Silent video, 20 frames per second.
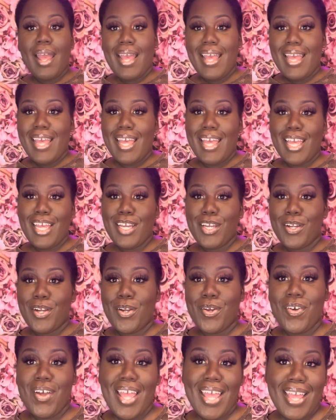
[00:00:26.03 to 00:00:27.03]
Hey
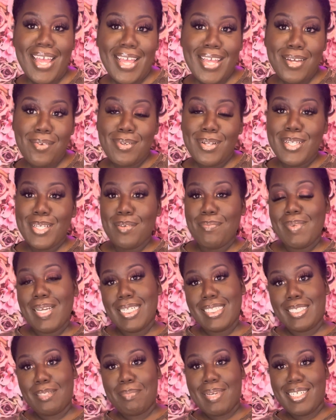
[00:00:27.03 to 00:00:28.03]
girl, hey, welcome
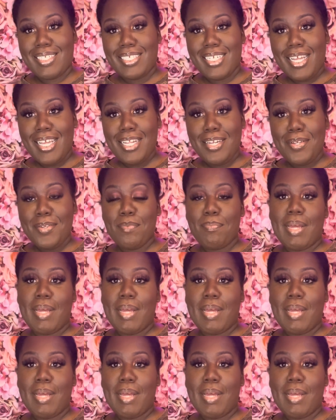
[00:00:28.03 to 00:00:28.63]
back to my channel.